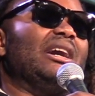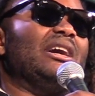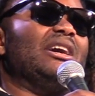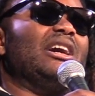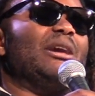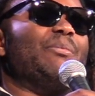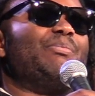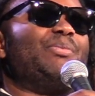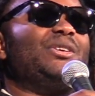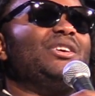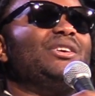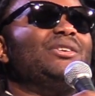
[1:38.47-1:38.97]

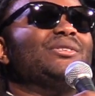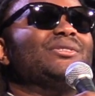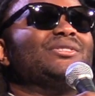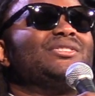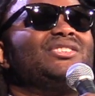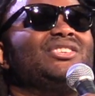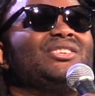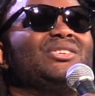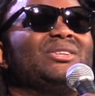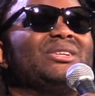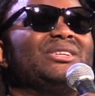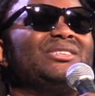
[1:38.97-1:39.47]
appeal
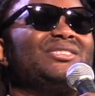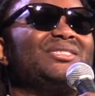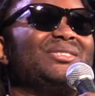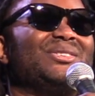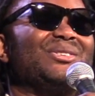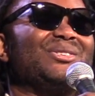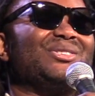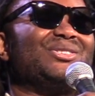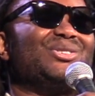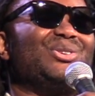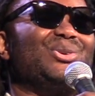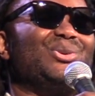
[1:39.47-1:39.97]
to
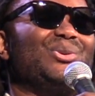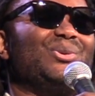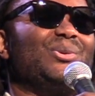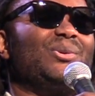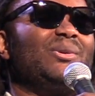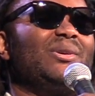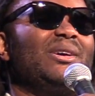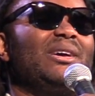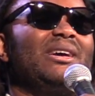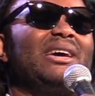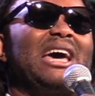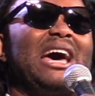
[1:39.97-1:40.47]
listeners who
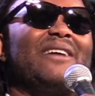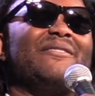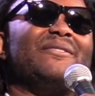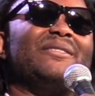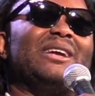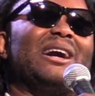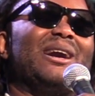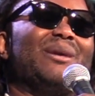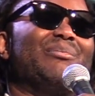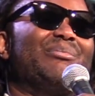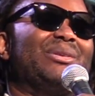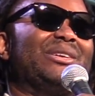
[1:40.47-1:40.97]
have
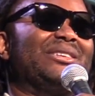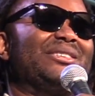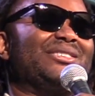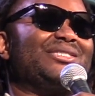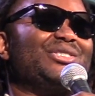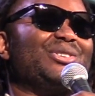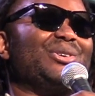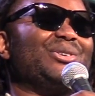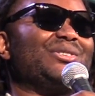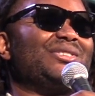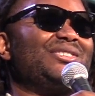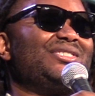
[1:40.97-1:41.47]
not been to
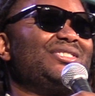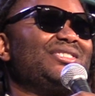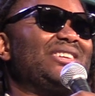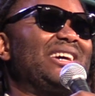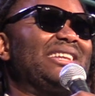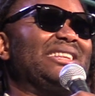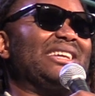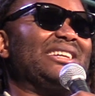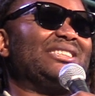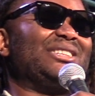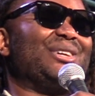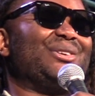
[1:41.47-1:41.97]
church.
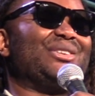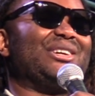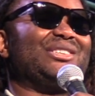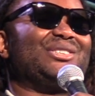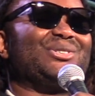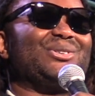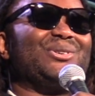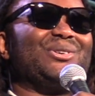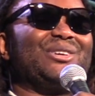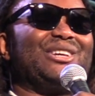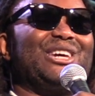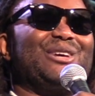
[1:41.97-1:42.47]
And that's how that
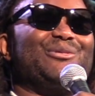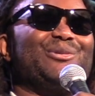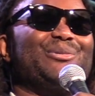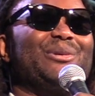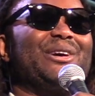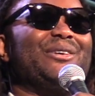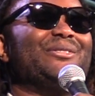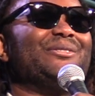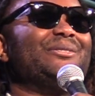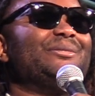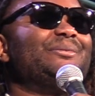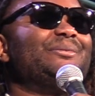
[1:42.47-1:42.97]
song came about.